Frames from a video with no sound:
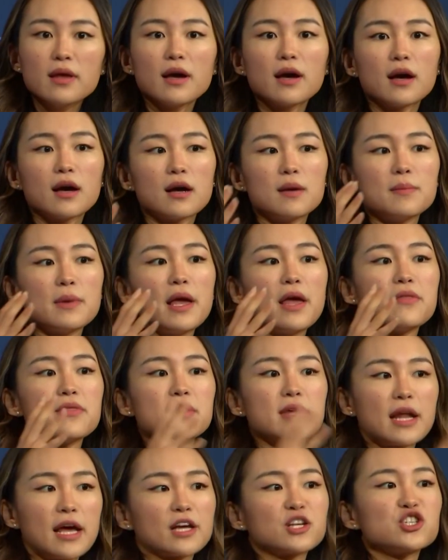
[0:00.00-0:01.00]
and
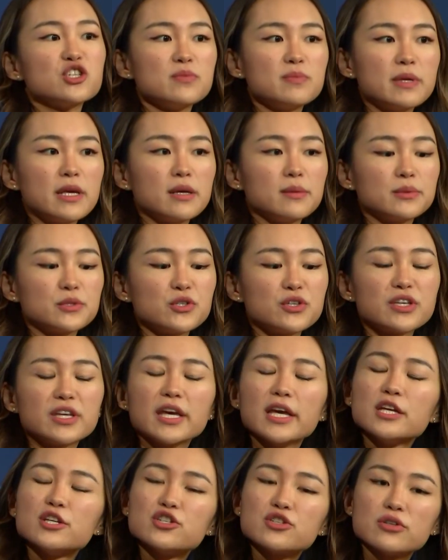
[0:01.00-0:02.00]
then actually be able to
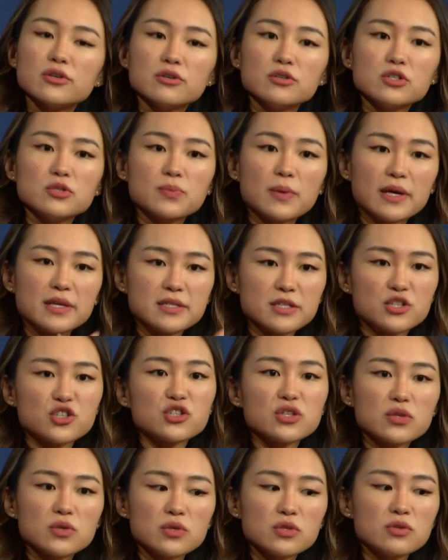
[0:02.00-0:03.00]
engage those by
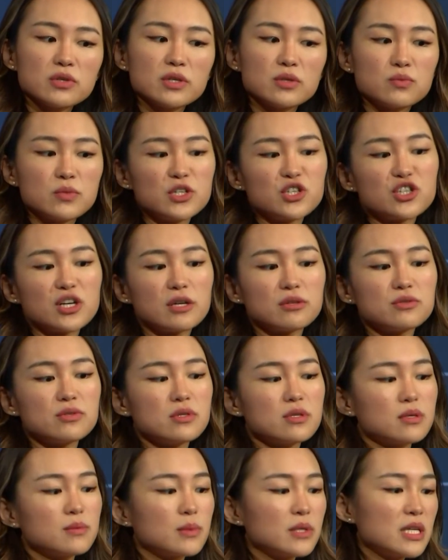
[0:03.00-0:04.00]
essentially you can reach out
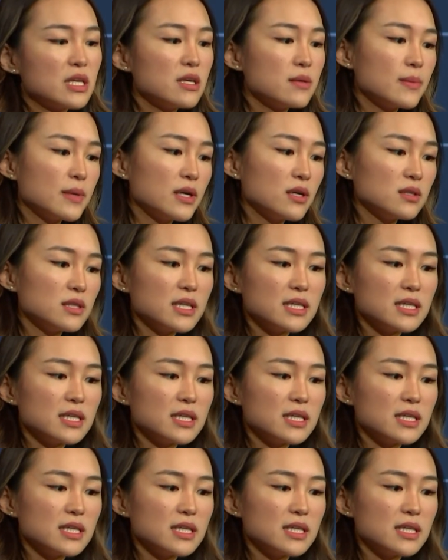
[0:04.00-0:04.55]
to them on email,